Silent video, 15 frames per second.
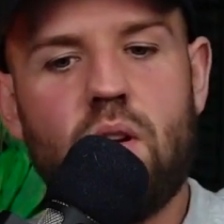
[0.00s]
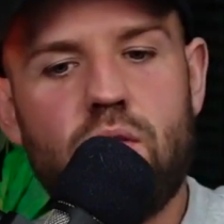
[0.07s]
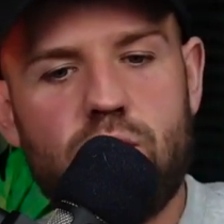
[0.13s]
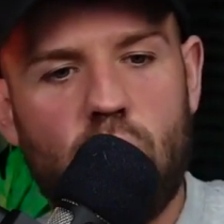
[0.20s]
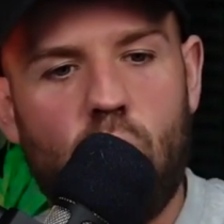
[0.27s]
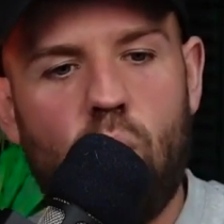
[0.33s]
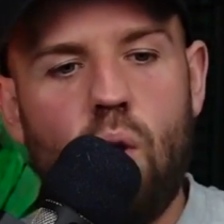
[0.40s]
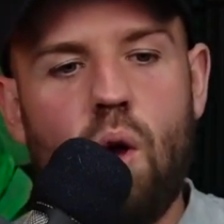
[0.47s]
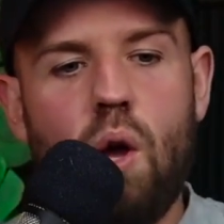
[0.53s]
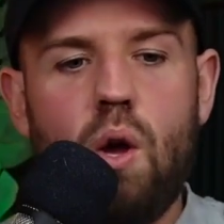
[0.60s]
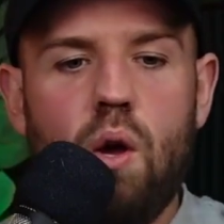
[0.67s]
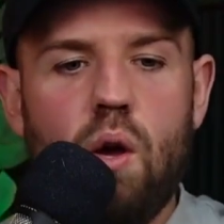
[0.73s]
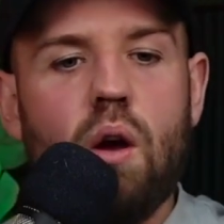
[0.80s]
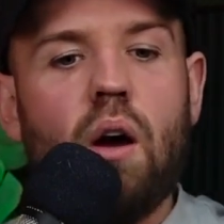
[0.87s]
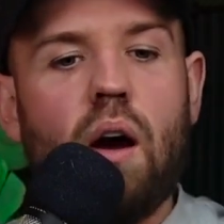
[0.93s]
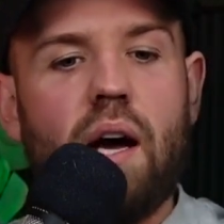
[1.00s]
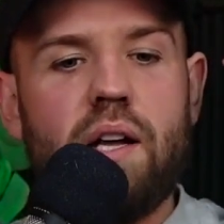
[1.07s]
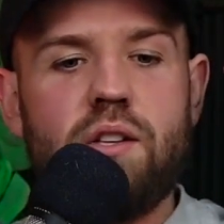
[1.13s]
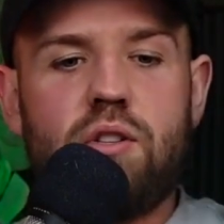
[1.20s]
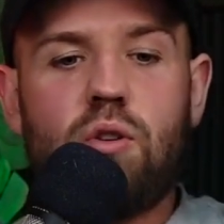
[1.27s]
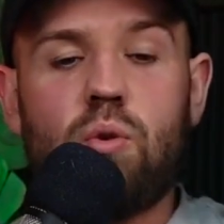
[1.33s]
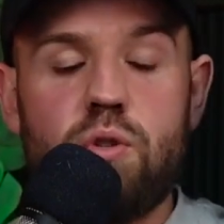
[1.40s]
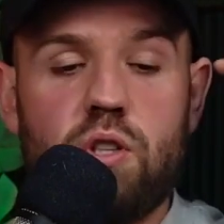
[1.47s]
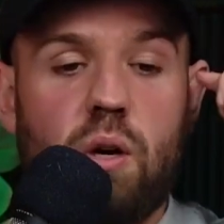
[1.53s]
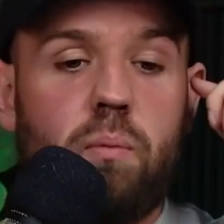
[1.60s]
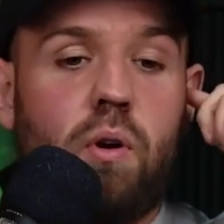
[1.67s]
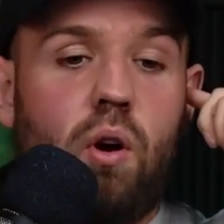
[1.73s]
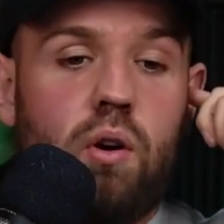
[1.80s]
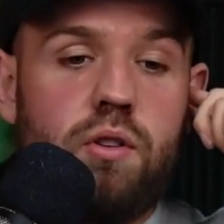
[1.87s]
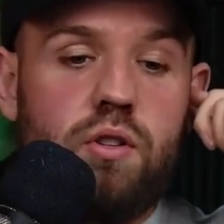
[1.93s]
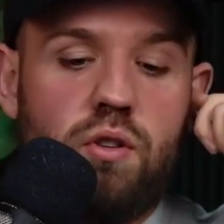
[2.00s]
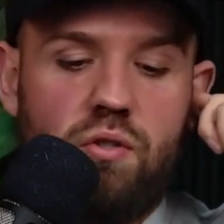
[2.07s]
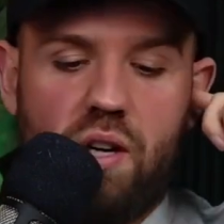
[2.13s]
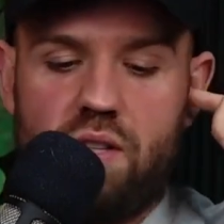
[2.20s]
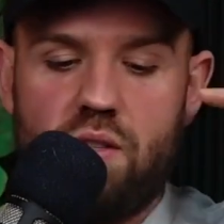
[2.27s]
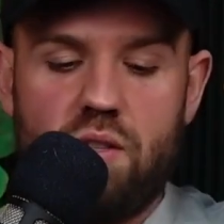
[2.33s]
So it's so subconscious, right?